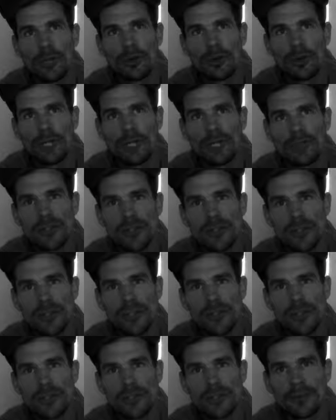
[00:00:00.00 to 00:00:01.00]
in a
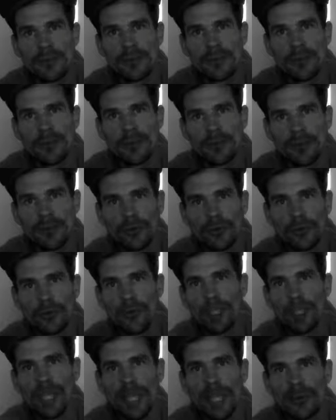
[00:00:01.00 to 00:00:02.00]
relationship who was
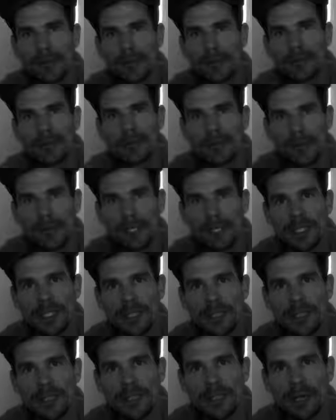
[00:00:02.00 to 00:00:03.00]
flirting heavily with
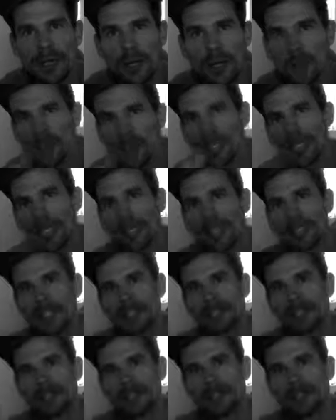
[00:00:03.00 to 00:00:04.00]
me, I would be like,
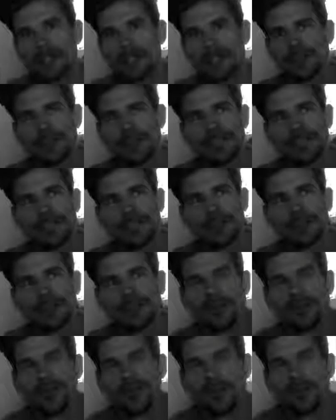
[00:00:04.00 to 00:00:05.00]
no
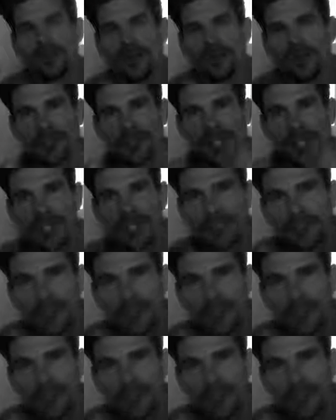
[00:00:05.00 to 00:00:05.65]
worries, like,